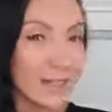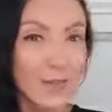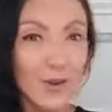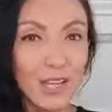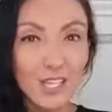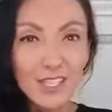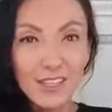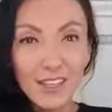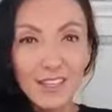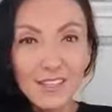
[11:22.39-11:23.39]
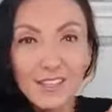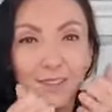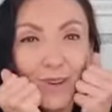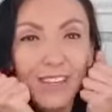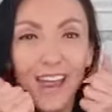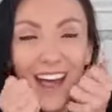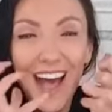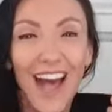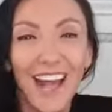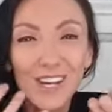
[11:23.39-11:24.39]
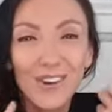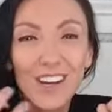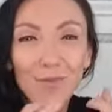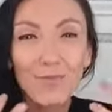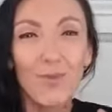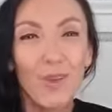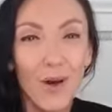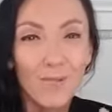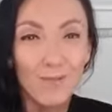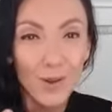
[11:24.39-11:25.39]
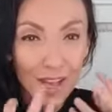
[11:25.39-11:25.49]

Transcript: So it's really that hydrated, plump